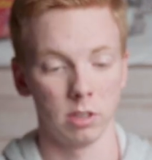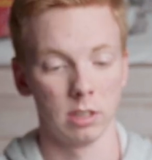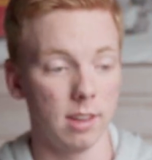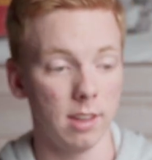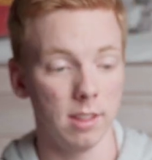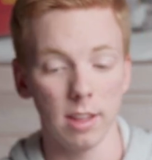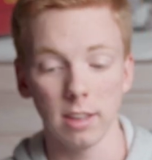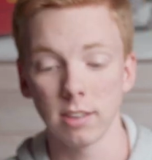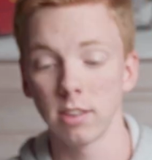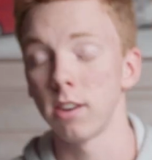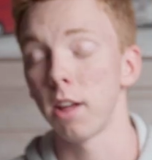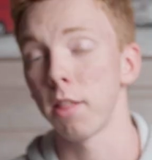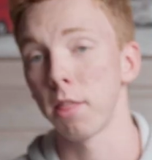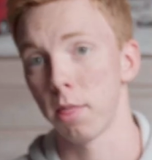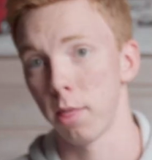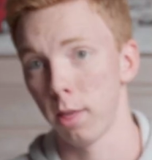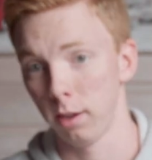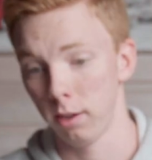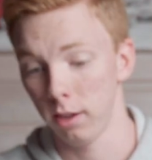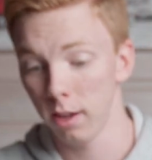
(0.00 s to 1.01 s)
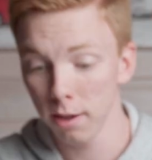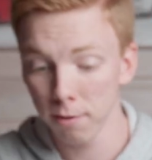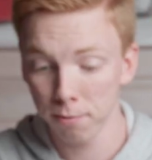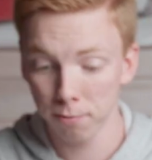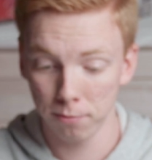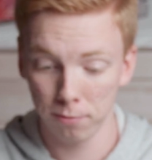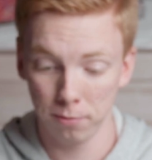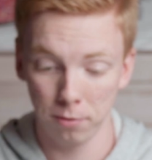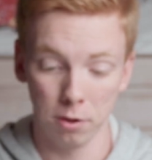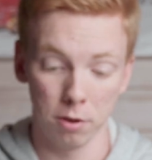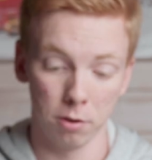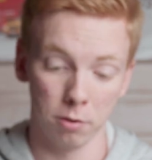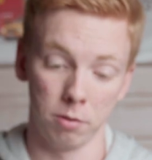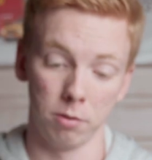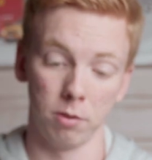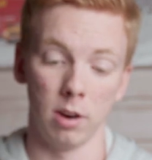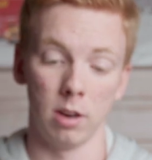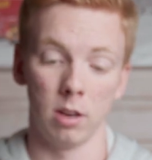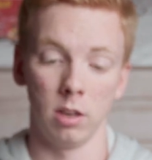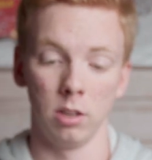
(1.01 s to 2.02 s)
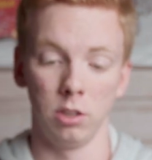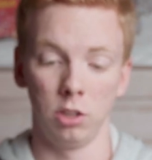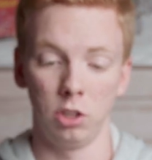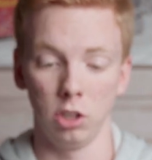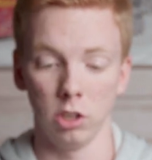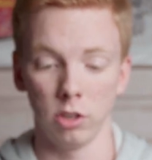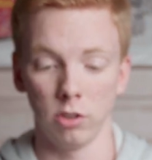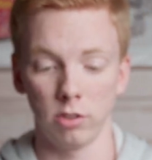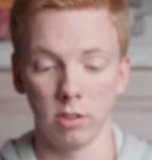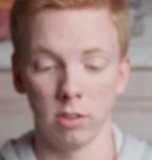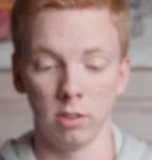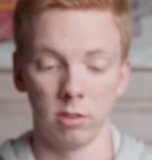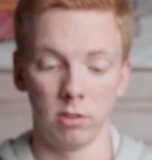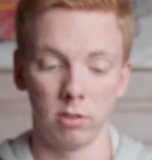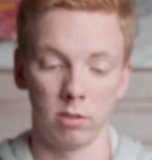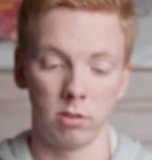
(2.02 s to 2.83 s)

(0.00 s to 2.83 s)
And that's another thing. If you're just a